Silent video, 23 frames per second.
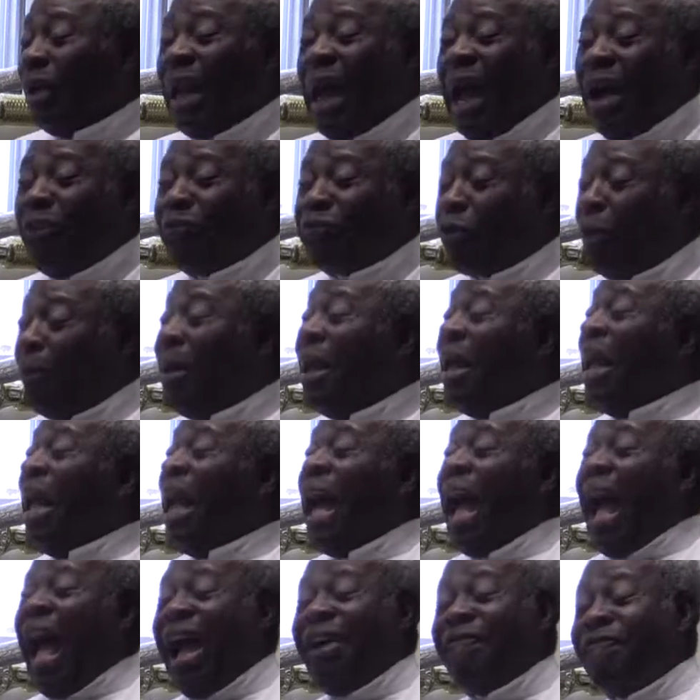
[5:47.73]
land, from
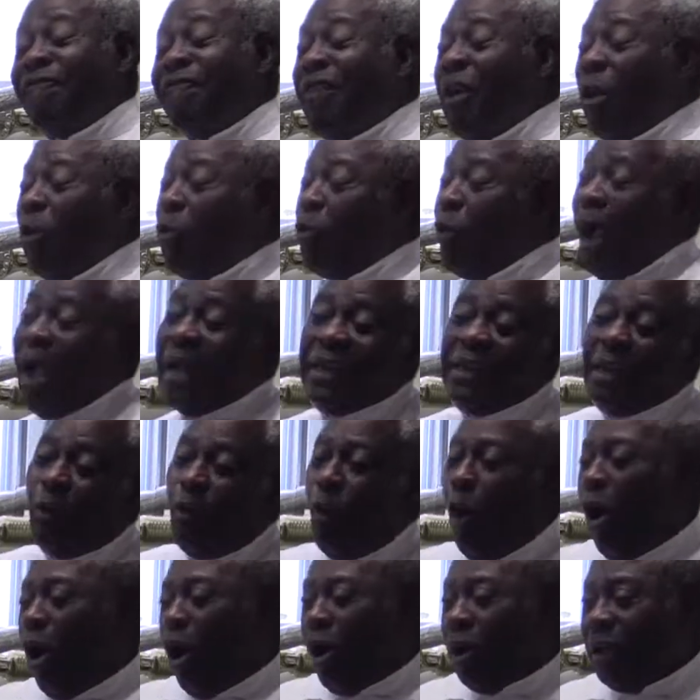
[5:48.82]
everywhere in the
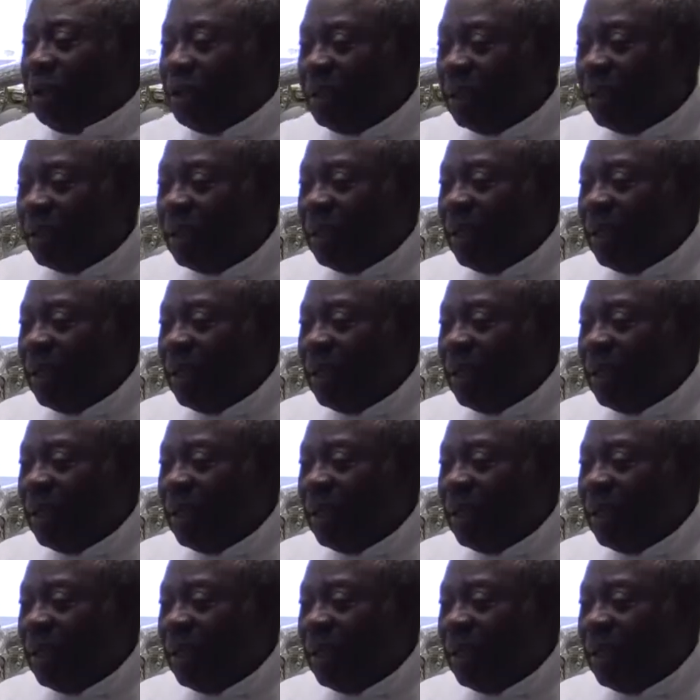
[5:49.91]
world.